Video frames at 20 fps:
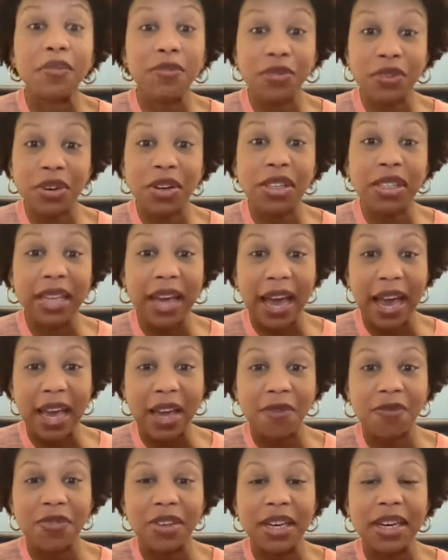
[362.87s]
a full
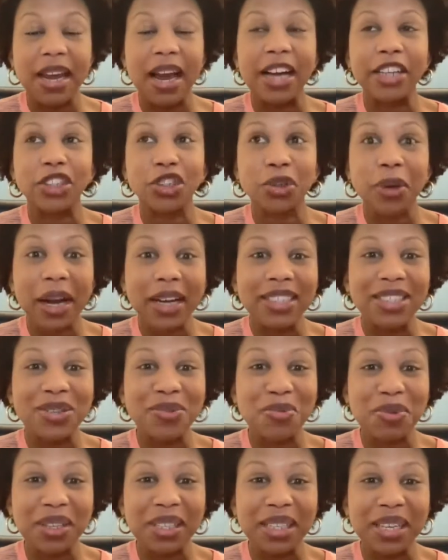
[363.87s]
life. And I try
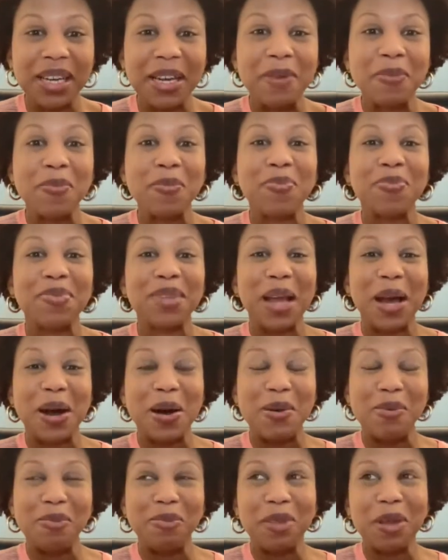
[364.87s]
to really
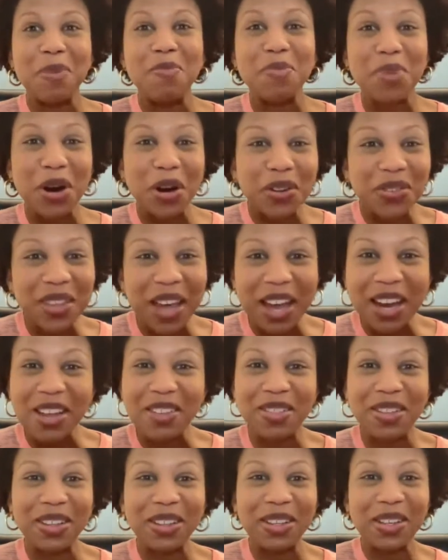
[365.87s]
um, embark that
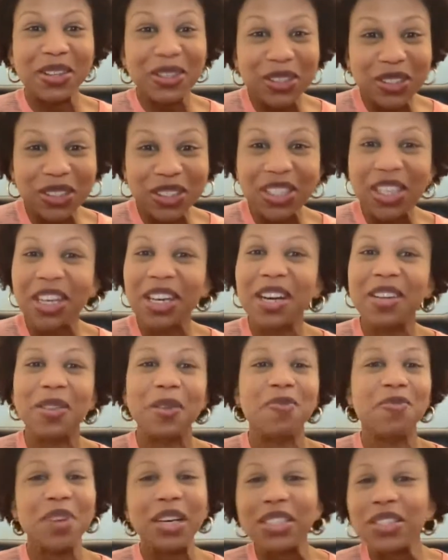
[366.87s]
in the literature and
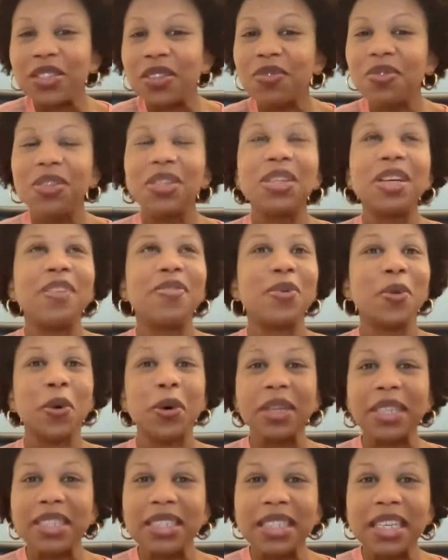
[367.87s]
the festival. Yeah
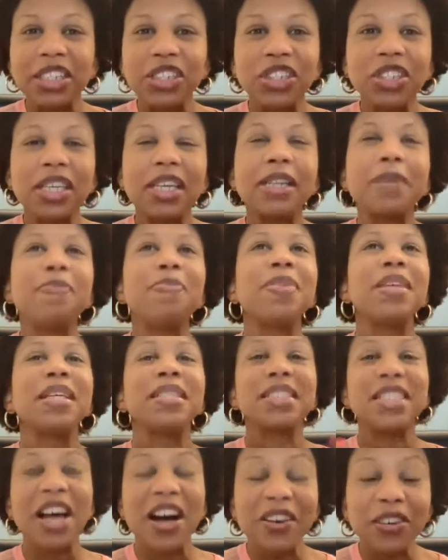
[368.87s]
organization,
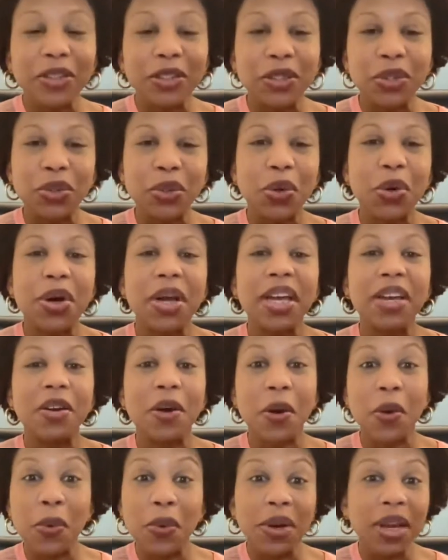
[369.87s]
tell your story
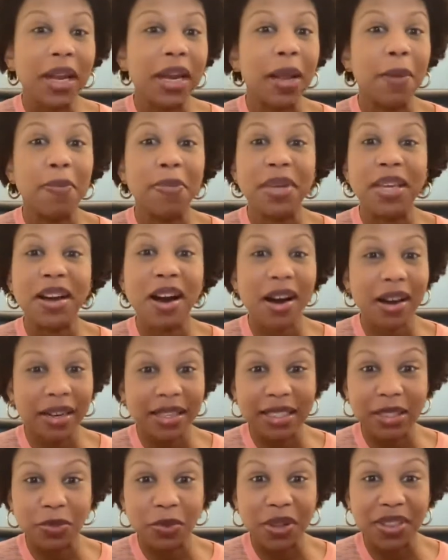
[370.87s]
and own it and be
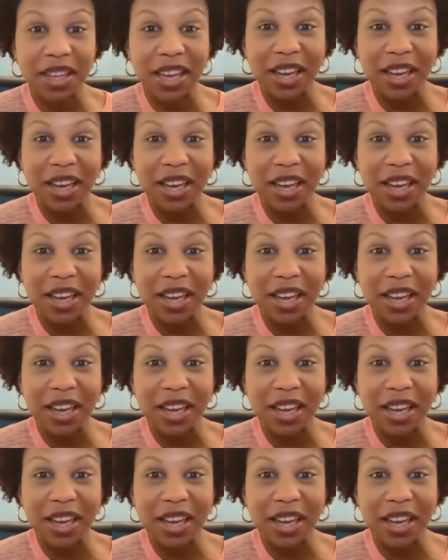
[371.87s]
honest with